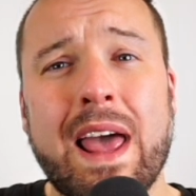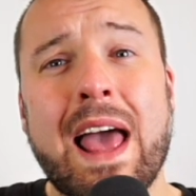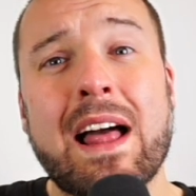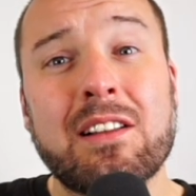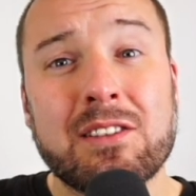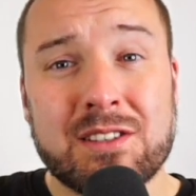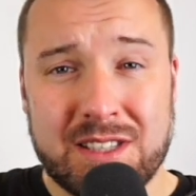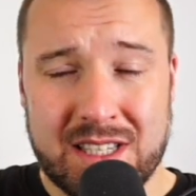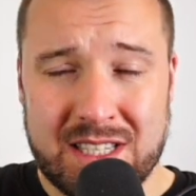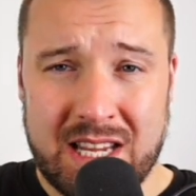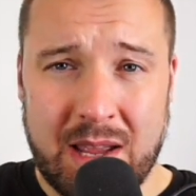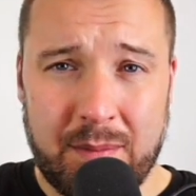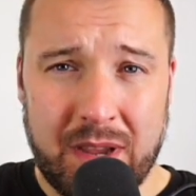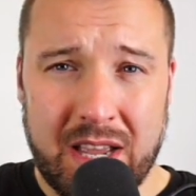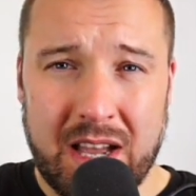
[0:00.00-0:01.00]
else is
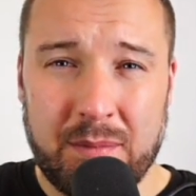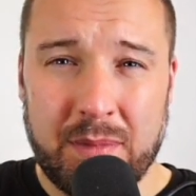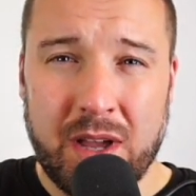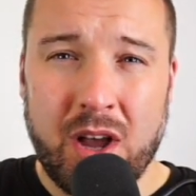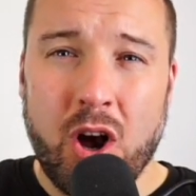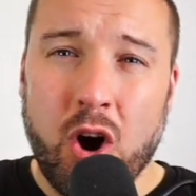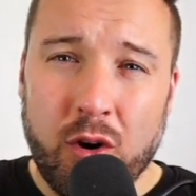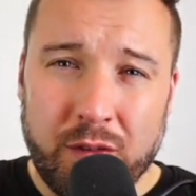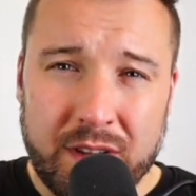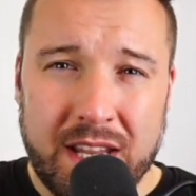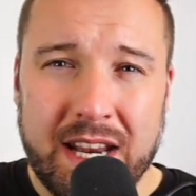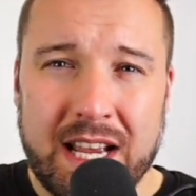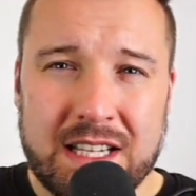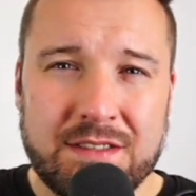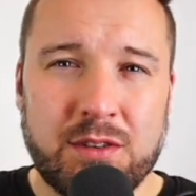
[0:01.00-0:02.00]
coming up over the
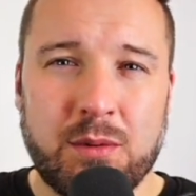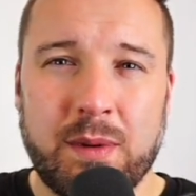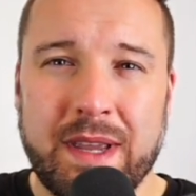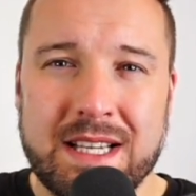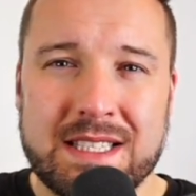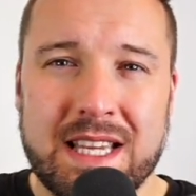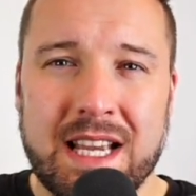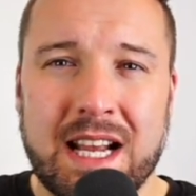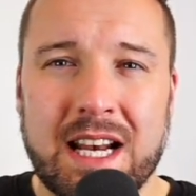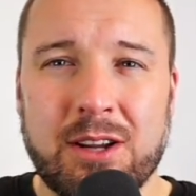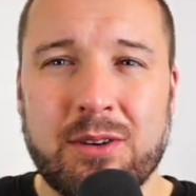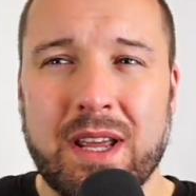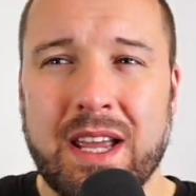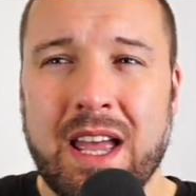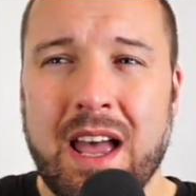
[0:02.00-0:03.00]
next few weeks,
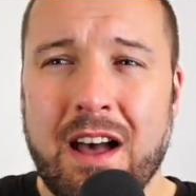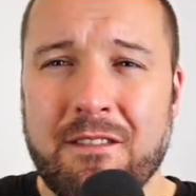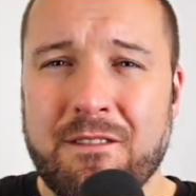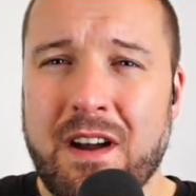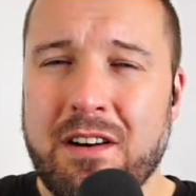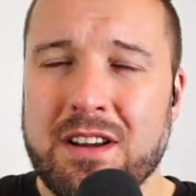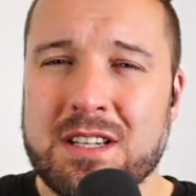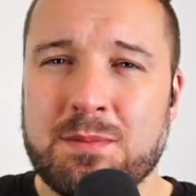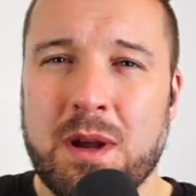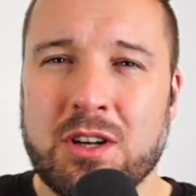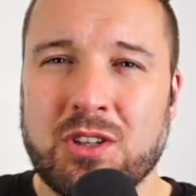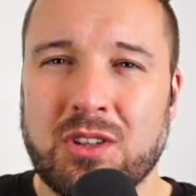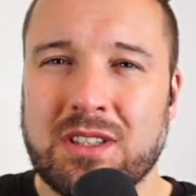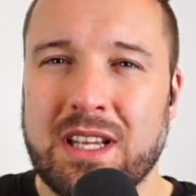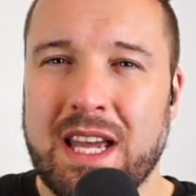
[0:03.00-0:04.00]
including a very
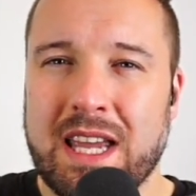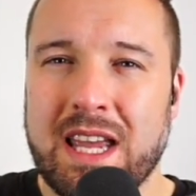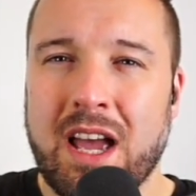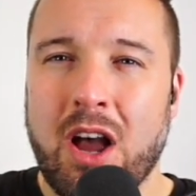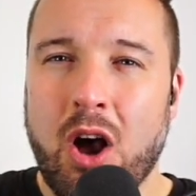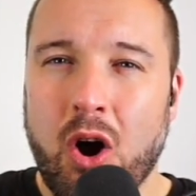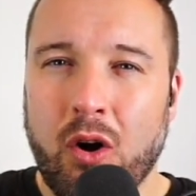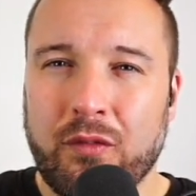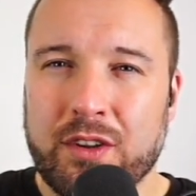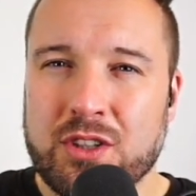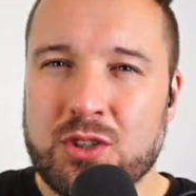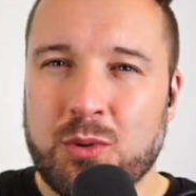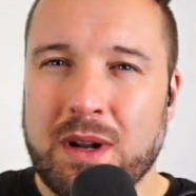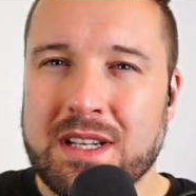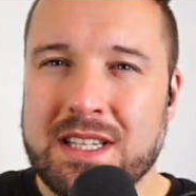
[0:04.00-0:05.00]
special day on the
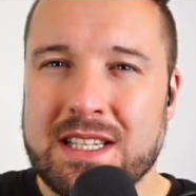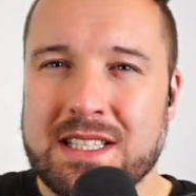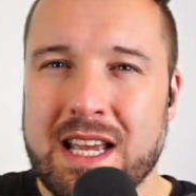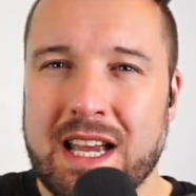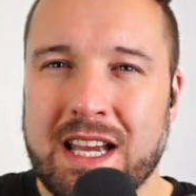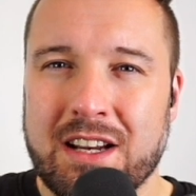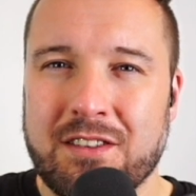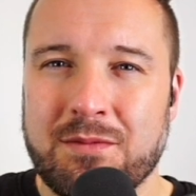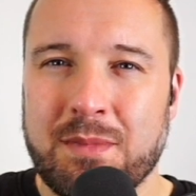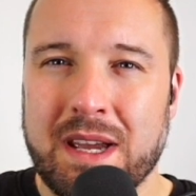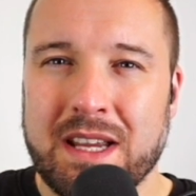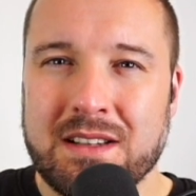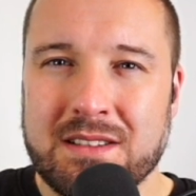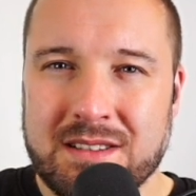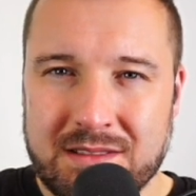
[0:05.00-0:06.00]
22nd of May.
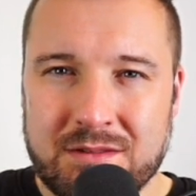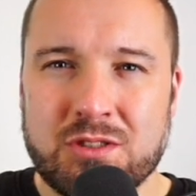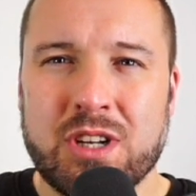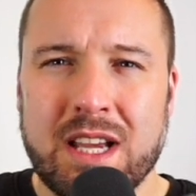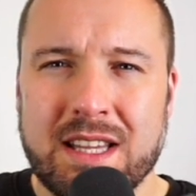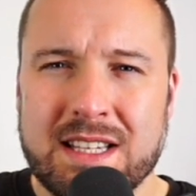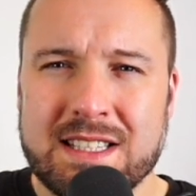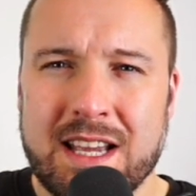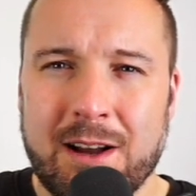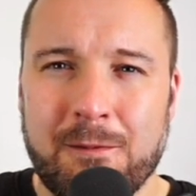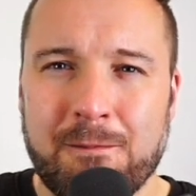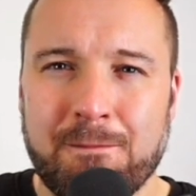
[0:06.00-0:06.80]
Check this out.